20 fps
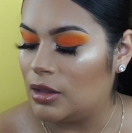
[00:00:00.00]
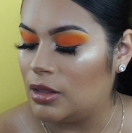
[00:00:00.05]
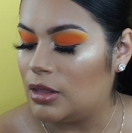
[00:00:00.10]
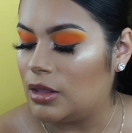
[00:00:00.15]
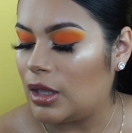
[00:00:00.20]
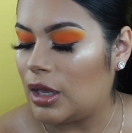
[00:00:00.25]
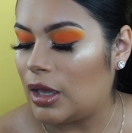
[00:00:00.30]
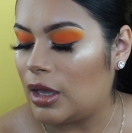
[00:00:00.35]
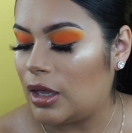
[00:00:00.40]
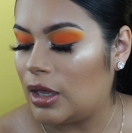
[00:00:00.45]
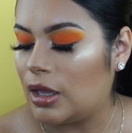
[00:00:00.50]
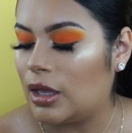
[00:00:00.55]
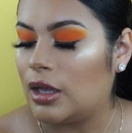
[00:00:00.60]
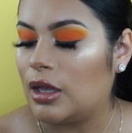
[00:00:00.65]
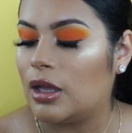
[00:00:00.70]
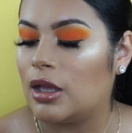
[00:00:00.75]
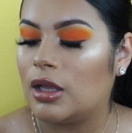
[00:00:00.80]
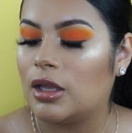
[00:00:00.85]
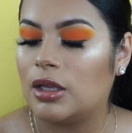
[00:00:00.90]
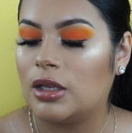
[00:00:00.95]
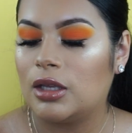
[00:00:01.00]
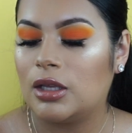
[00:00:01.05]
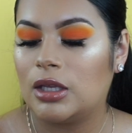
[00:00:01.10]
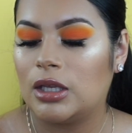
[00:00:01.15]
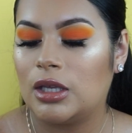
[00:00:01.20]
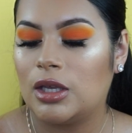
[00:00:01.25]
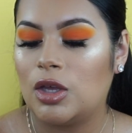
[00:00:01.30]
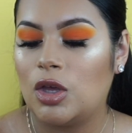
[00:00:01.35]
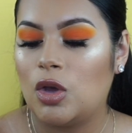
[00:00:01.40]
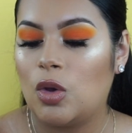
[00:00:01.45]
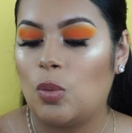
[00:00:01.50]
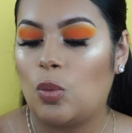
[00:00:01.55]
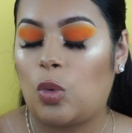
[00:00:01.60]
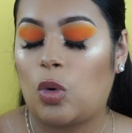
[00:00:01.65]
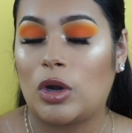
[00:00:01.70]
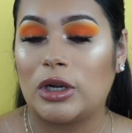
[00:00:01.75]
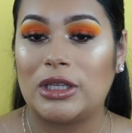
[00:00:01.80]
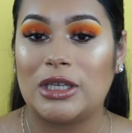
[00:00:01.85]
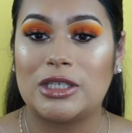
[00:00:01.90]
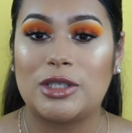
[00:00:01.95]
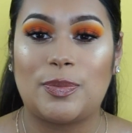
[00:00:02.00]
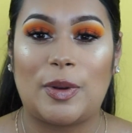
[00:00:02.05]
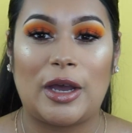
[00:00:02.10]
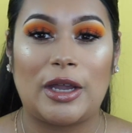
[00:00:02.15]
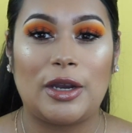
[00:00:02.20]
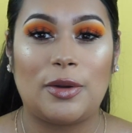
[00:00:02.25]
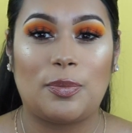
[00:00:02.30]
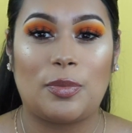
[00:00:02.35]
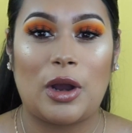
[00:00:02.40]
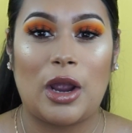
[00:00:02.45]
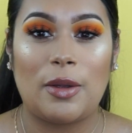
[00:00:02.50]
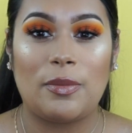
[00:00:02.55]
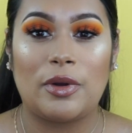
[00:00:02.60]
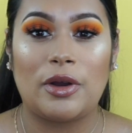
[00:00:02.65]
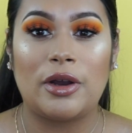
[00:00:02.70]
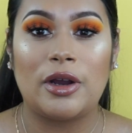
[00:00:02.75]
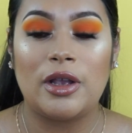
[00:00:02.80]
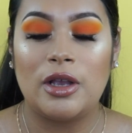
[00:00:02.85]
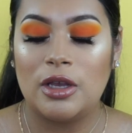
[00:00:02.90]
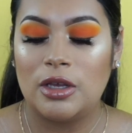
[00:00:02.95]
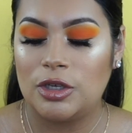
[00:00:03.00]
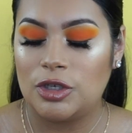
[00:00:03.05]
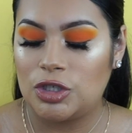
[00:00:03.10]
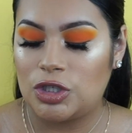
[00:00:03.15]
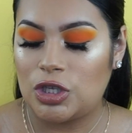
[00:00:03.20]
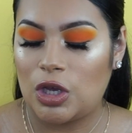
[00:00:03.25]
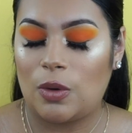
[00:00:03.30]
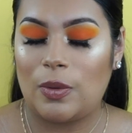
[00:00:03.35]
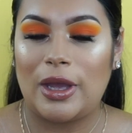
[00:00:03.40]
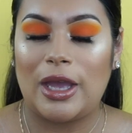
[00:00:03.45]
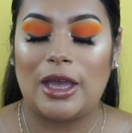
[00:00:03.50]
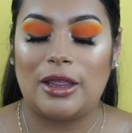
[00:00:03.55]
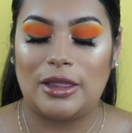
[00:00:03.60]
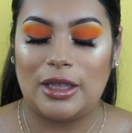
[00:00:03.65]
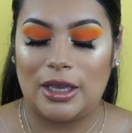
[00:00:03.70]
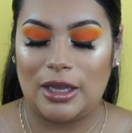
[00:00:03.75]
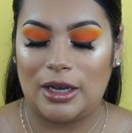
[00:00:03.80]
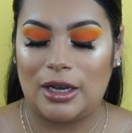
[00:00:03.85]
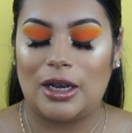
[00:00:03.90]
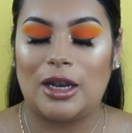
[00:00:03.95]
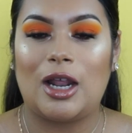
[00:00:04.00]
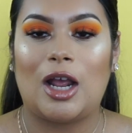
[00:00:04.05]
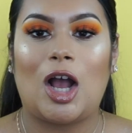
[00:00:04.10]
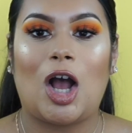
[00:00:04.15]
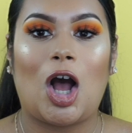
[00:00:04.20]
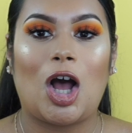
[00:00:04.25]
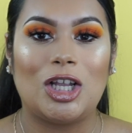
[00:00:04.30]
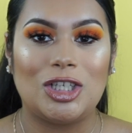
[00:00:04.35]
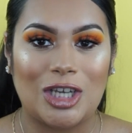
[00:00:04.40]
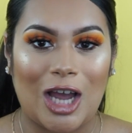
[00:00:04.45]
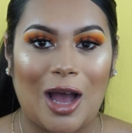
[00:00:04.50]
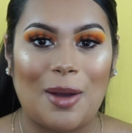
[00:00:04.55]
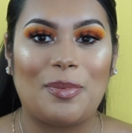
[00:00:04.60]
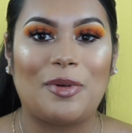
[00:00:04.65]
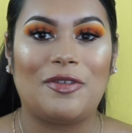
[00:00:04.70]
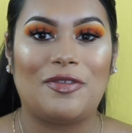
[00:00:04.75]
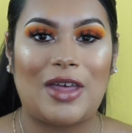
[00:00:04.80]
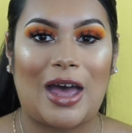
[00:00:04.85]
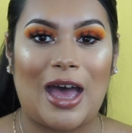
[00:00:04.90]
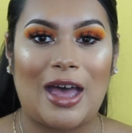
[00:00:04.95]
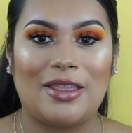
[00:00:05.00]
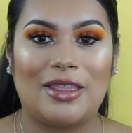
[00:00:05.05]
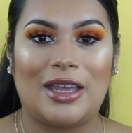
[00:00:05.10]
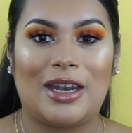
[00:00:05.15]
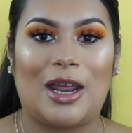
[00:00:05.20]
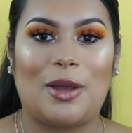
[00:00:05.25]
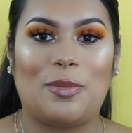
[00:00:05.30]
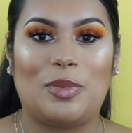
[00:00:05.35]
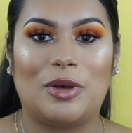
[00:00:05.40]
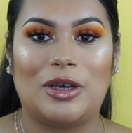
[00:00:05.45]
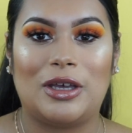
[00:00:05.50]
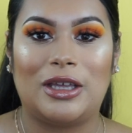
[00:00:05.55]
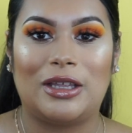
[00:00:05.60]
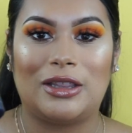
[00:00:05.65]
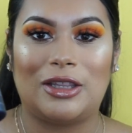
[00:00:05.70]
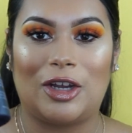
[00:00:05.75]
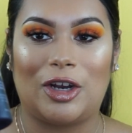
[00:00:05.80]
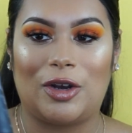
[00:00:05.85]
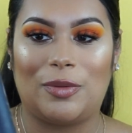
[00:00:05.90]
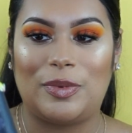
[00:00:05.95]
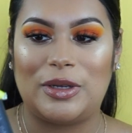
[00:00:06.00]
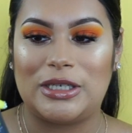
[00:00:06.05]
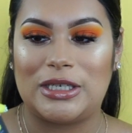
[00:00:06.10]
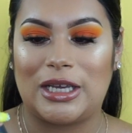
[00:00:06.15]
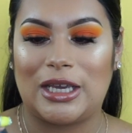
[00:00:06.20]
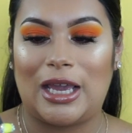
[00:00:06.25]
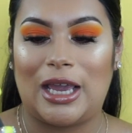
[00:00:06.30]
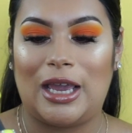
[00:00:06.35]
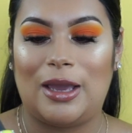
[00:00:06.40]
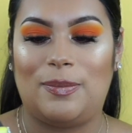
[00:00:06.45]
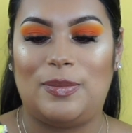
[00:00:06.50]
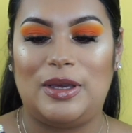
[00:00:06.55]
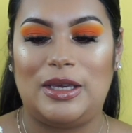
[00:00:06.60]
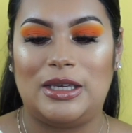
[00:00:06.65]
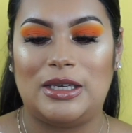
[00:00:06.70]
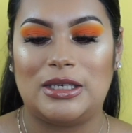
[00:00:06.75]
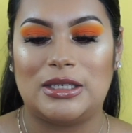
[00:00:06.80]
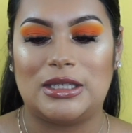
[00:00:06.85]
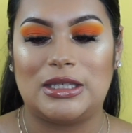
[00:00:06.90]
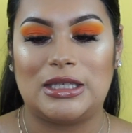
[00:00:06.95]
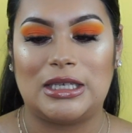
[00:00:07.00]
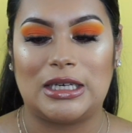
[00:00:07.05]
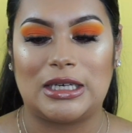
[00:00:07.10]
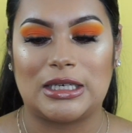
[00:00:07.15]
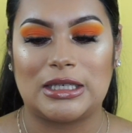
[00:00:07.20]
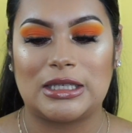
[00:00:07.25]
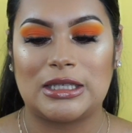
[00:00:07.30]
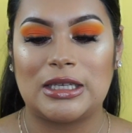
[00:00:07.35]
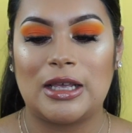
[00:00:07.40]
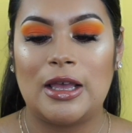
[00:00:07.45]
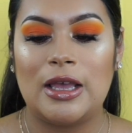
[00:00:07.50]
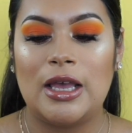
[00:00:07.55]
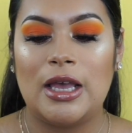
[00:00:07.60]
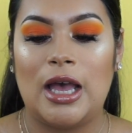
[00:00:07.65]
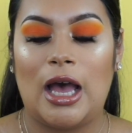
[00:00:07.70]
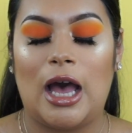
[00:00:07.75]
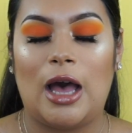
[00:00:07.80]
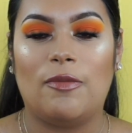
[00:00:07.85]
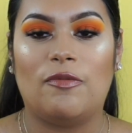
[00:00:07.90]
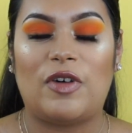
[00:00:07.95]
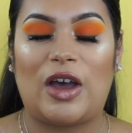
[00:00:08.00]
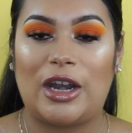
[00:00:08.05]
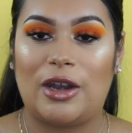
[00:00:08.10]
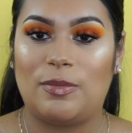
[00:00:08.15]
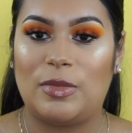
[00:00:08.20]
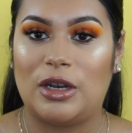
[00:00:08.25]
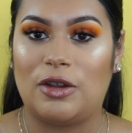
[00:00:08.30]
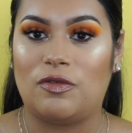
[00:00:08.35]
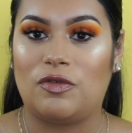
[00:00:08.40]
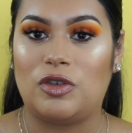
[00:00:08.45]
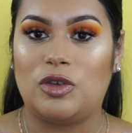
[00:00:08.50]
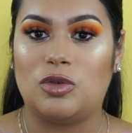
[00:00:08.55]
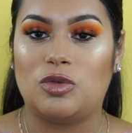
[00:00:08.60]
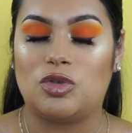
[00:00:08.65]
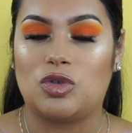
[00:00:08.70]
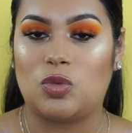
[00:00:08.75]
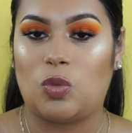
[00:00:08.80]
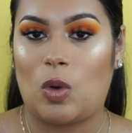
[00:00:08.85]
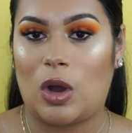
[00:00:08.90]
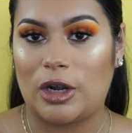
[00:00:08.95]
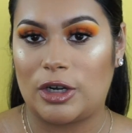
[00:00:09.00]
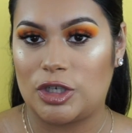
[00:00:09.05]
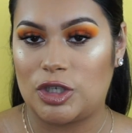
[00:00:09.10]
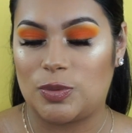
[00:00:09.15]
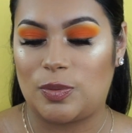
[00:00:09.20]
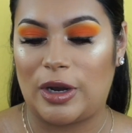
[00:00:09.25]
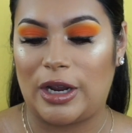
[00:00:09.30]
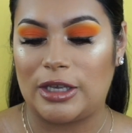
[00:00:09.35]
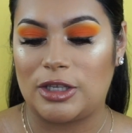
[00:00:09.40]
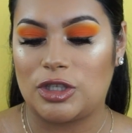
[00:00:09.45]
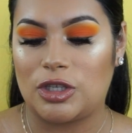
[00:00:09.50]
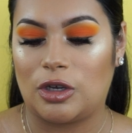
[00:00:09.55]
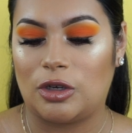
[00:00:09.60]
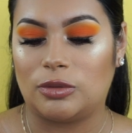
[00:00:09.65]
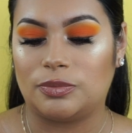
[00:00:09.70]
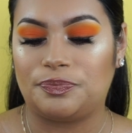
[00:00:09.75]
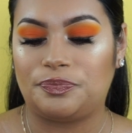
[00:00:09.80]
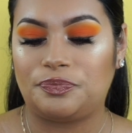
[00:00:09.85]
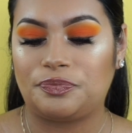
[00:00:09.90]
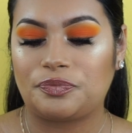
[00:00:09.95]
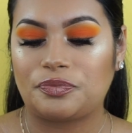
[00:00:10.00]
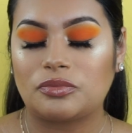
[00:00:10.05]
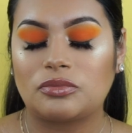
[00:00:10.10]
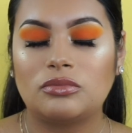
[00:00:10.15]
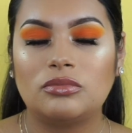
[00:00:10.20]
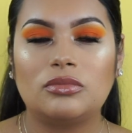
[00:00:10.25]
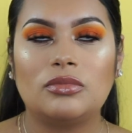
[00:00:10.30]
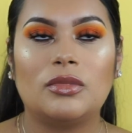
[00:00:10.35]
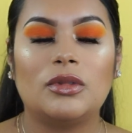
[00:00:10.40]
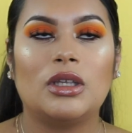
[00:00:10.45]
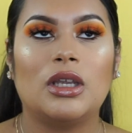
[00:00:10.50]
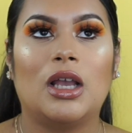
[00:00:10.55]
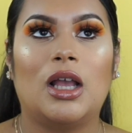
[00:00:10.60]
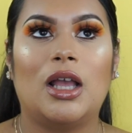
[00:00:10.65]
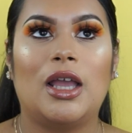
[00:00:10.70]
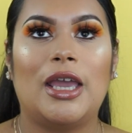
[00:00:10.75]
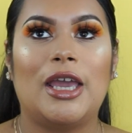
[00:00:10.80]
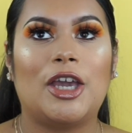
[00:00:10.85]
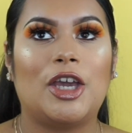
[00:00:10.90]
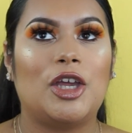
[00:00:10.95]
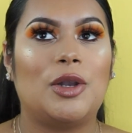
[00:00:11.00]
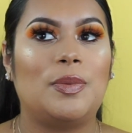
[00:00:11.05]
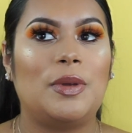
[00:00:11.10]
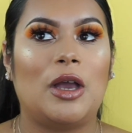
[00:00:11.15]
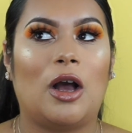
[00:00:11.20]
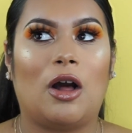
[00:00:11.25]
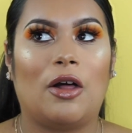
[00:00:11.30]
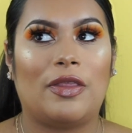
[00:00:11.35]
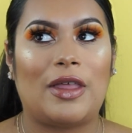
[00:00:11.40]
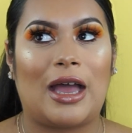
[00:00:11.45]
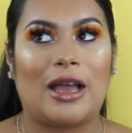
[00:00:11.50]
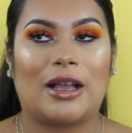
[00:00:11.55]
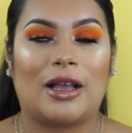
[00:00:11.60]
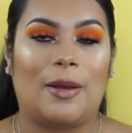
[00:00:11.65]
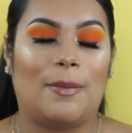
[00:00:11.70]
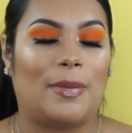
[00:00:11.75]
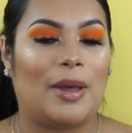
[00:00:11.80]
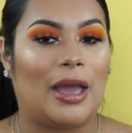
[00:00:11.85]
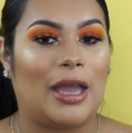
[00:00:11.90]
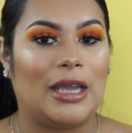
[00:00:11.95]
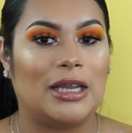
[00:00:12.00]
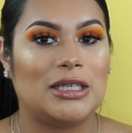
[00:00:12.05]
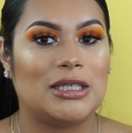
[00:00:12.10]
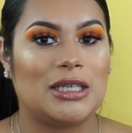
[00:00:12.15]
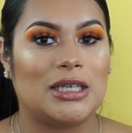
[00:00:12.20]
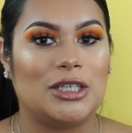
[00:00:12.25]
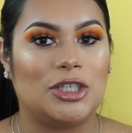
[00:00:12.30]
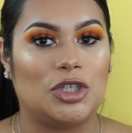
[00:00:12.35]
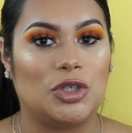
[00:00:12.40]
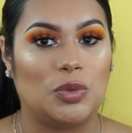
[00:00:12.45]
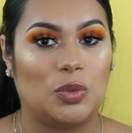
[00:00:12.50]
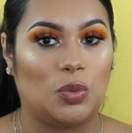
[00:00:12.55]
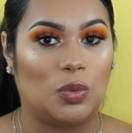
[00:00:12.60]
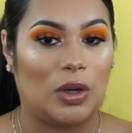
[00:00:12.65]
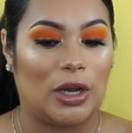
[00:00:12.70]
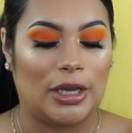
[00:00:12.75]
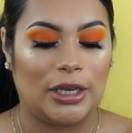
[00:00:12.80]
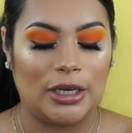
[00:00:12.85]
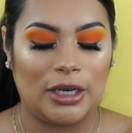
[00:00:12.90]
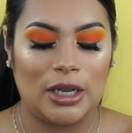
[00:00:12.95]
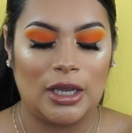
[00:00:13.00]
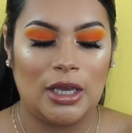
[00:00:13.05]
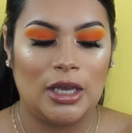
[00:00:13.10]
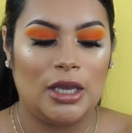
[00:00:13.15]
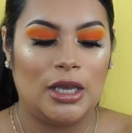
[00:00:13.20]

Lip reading: The poreless putty primer. So and then on top of that then I put the Urban Decay B6 vitamin infused water spray. So it could be all that combined into one.